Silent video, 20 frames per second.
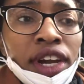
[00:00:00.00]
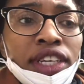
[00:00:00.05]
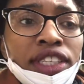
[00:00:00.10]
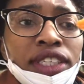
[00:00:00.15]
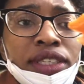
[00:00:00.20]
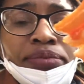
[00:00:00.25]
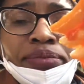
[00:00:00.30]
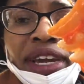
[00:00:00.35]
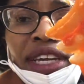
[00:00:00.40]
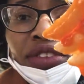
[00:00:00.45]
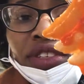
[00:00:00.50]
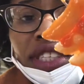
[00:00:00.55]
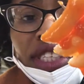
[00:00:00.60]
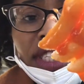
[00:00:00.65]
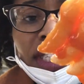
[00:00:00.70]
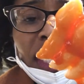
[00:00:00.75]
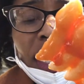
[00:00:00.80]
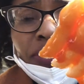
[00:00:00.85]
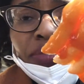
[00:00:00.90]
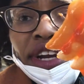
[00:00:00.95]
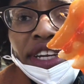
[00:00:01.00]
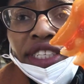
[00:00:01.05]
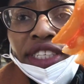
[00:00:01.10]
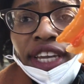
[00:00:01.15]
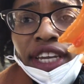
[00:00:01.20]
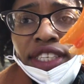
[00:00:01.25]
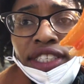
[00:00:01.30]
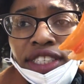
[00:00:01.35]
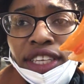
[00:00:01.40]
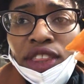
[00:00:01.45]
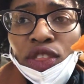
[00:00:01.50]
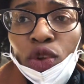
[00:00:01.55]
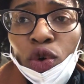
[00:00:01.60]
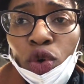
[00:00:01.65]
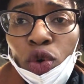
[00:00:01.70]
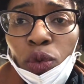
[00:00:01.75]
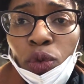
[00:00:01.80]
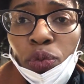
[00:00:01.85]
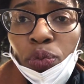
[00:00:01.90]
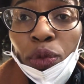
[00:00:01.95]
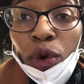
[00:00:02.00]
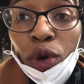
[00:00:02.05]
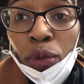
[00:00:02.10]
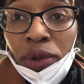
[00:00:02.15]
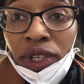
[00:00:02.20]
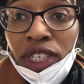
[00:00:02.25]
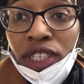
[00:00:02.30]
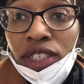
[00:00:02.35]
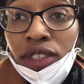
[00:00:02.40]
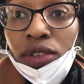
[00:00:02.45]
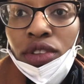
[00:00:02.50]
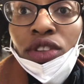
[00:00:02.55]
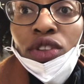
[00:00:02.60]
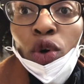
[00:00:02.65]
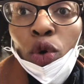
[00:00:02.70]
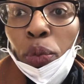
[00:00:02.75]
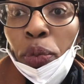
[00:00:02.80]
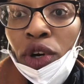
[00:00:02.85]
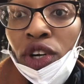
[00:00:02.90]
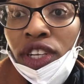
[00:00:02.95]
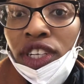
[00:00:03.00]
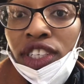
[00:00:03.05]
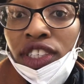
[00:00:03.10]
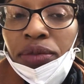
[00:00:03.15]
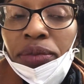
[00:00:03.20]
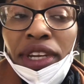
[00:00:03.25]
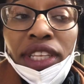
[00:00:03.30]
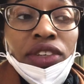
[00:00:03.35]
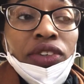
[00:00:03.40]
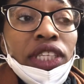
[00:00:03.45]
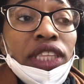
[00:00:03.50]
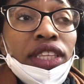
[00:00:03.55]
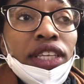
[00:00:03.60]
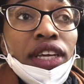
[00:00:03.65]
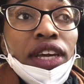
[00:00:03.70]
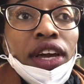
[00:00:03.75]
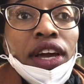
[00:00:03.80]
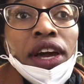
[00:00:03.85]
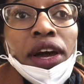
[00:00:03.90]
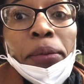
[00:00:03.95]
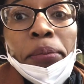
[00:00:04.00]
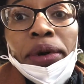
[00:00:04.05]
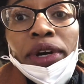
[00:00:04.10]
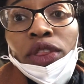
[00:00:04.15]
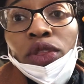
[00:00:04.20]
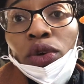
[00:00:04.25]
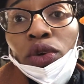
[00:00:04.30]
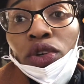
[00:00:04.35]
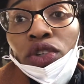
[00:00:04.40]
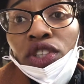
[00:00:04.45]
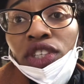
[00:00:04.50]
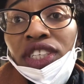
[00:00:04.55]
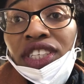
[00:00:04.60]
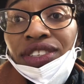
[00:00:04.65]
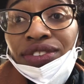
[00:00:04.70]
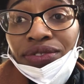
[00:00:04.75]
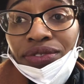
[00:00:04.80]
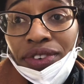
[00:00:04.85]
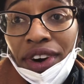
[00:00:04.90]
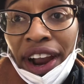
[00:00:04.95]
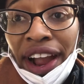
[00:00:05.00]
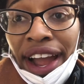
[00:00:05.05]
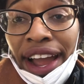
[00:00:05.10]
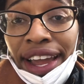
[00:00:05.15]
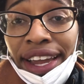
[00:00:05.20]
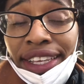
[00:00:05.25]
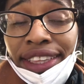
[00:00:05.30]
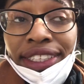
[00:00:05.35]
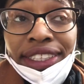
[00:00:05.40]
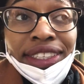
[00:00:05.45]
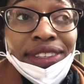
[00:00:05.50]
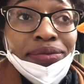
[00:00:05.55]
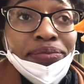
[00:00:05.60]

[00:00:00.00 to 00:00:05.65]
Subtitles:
made with the same rice cakes that tteokbokki is made with, but tokochi is fried.